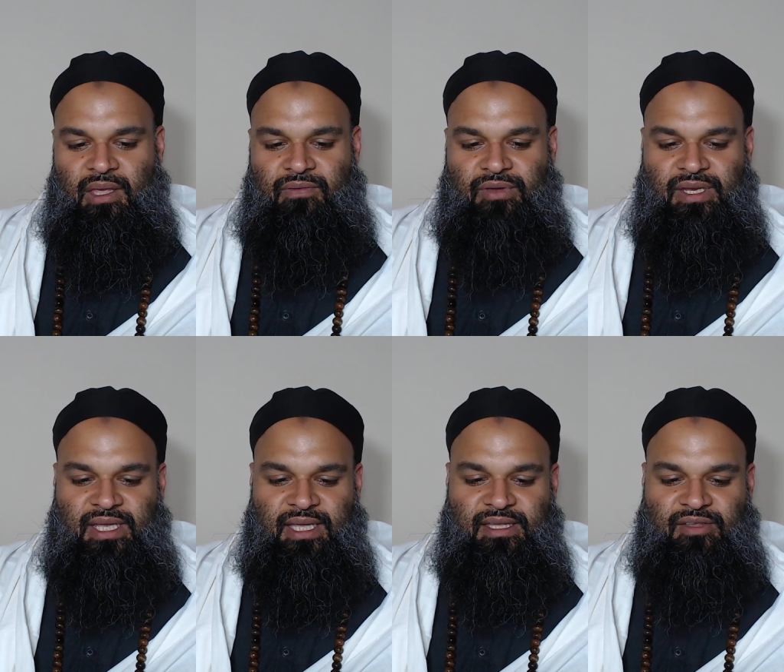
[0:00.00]
If you can
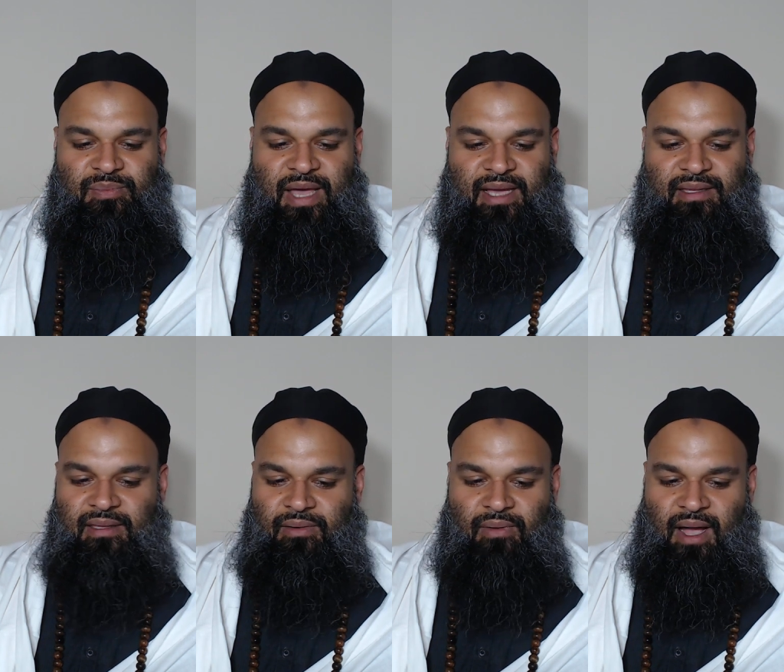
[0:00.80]
take this back,
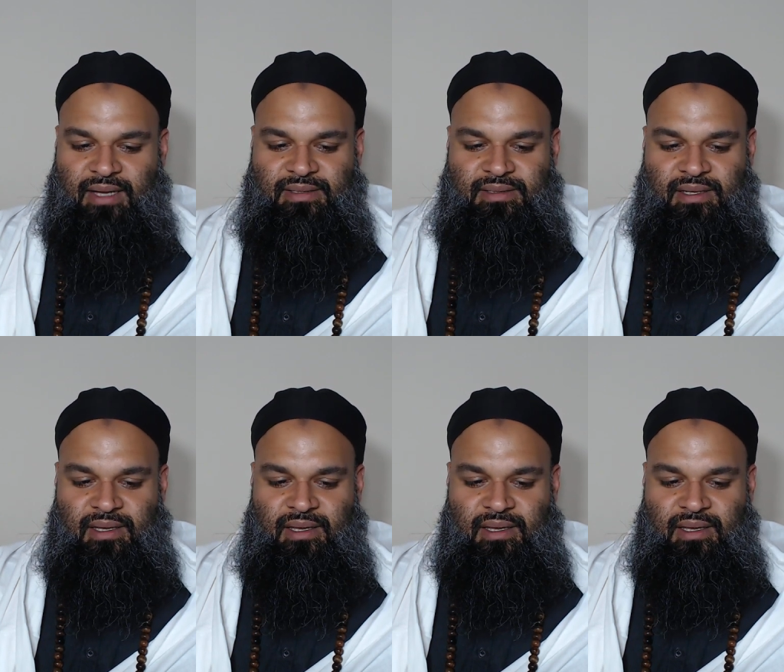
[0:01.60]
then the rocks